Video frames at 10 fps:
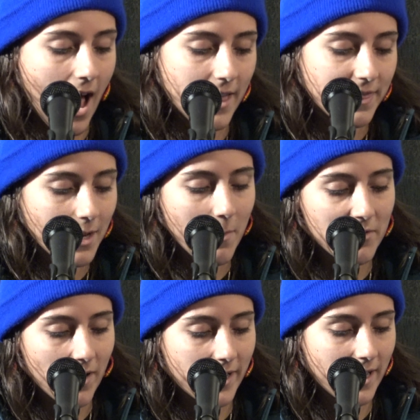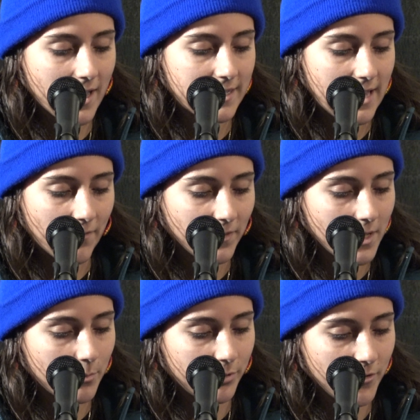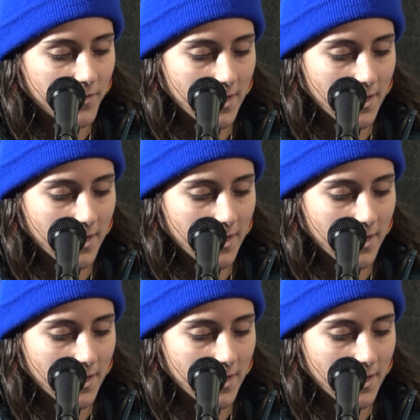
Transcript: I think my writing has definitely improved